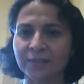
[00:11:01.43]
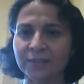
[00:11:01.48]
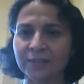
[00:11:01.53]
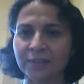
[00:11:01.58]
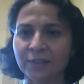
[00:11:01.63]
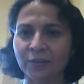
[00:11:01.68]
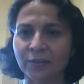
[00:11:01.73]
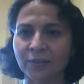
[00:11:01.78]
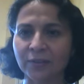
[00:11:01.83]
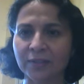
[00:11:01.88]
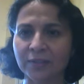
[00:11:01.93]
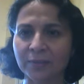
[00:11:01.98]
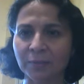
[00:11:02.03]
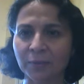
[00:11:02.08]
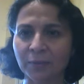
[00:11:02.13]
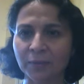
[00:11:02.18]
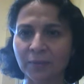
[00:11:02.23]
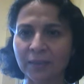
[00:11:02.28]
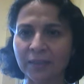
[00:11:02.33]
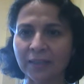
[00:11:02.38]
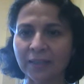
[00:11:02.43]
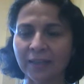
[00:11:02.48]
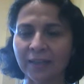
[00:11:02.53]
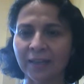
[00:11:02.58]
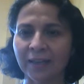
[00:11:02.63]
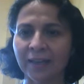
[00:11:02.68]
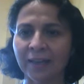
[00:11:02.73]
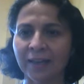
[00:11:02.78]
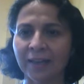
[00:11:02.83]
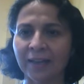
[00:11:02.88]
consider this movie.
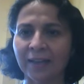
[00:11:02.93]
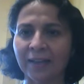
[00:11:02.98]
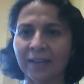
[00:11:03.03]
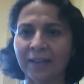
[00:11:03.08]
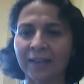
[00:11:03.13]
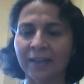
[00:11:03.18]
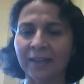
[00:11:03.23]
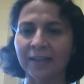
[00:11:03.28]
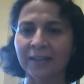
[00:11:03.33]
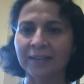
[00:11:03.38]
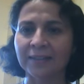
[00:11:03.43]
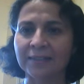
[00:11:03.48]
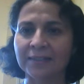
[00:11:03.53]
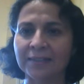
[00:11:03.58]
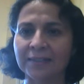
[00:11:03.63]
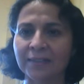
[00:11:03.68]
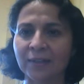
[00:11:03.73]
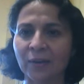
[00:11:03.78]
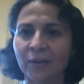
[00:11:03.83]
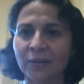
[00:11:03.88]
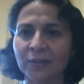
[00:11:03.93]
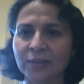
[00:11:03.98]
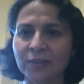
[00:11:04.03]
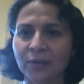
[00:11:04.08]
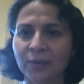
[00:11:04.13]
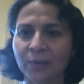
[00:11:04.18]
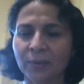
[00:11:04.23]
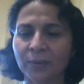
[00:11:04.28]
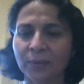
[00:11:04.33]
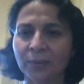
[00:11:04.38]
And
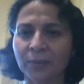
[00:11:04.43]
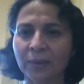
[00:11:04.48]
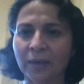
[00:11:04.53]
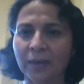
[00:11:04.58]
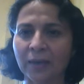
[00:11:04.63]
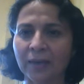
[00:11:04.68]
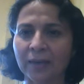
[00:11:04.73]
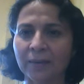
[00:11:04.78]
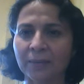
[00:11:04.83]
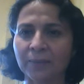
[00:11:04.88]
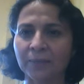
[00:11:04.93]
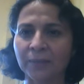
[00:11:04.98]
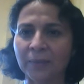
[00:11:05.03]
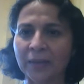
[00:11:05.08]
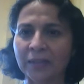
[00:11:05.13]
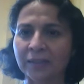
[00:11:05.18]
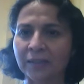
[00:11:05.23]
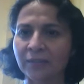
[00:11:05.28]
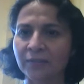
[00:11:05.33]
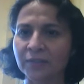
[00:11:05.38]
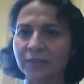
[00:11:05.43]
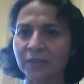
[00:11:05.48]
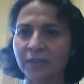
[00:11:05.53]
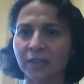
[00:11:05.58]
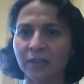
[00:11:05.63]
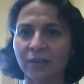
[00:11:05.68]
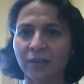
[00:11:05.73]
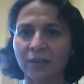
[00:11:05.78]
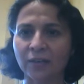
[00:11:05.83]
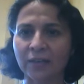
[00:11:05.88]
also, I'd love to
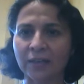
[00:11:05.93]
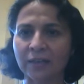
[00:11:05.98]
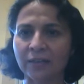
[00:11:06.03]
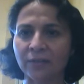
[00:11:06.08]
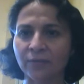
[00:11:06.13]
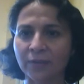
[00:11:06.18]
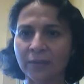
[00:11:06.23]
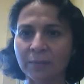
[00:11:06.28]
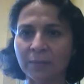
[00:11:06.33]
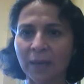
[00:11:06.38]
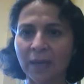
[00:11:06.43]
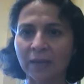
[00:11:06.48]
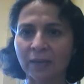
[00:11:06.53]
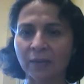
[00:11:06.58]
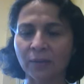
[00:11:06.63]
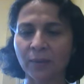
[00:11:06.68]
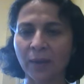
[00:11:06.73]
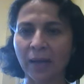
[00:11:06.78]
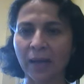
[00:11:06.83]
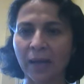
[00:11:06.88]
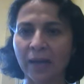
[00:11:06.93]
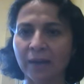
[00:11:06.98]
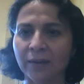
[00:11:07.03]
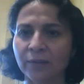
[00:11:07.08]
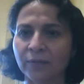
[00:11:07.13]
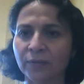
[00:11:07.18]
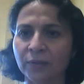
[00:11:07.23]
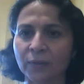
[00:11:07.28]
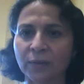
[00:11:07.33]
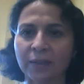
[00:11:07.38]
hear any feedback you
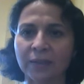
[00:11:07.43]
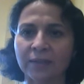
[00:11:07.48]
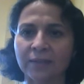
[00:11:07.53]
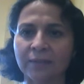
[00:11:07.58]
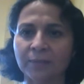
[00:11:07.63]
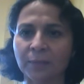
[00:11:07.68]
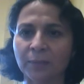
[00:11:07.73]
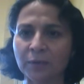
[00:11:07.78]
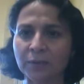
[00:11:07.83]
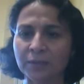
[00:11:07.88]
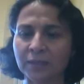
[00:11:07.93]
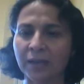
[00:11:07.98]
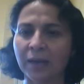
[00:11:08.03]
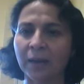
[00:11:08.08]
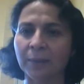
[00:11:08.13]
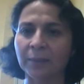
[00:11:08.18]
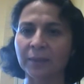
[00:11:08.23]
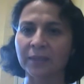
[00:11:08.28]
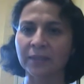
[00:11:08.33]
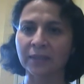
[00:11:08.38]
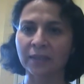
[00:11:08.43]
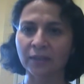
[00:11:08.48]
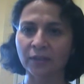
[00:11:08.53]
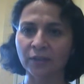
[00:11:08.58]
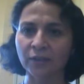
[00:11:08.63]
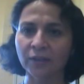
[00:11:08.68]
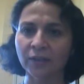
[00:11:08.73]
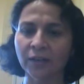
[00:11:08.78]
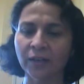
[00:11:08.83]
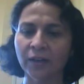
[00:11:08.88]
have. You can post a comment
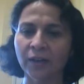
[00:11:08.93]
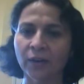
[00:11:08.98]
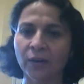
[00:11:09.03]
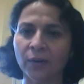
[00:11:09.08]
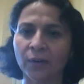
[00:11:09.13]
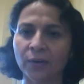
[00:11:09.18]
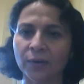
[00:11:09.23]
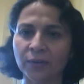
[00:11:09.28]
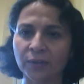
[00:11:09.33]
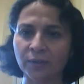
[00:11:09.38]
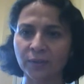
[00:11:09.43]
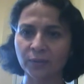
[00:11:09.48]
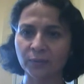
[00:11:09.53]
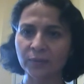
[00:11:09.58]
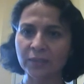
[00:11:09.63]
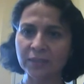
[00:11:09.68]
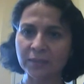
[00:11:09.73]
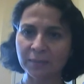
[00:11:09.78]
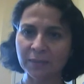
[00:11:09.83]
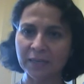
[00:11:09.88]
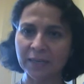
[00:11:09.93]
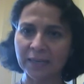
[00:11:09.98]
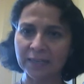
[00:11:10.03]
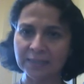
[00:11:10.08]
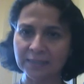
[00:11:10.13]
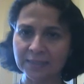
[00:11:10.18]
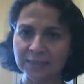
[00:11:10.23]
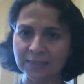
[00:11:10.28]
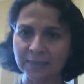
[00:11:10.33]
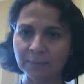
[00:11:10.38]
here, or you can reach me
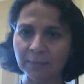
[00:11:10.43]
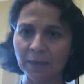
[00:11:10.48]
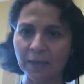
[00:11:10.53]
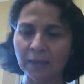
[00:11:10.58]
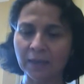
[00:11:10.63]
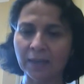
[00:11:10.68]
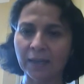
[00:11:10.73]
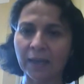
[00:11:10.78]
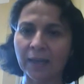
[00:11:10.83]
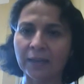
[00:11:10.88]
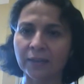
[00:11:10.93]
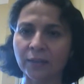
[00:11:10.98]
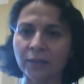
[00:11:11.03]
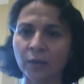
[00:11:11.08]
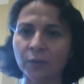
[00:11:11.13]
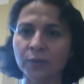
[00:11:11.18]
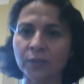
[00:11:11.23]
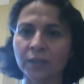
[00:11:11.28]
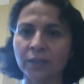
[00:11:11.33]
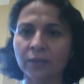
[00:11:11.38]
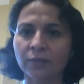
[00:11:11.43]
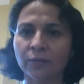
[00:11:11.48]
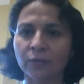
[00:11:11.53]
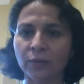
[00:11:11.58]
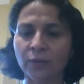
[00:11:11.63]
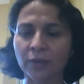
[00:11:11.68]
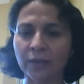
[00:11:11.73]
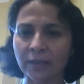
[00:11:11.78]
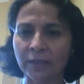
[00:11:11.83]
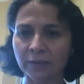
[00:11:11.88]
at
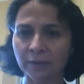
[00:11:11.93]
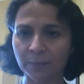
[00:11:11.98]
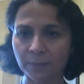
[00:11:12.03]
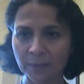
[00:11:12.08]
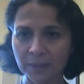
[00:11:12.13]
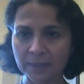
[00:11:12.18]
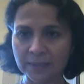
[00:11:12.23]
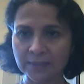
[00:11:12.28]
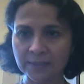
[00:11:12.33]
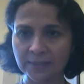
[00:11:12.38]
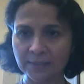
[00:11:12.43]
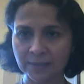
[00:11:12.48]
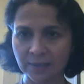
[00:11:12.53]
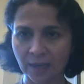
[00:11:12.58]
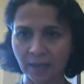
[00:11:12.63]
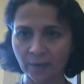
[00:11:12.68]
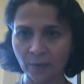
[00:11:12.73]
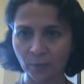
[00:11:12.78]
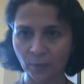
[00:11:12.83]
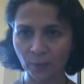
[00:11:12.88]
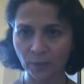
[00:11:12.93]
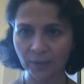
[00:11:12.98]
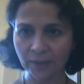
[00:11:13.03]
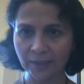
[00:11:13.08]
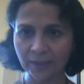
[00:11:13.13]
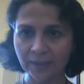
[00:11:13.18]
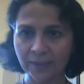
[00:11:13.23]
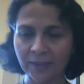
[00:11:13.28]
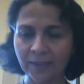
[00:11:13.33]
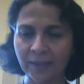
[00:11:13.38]
seema@coachingforinnerpeace.org.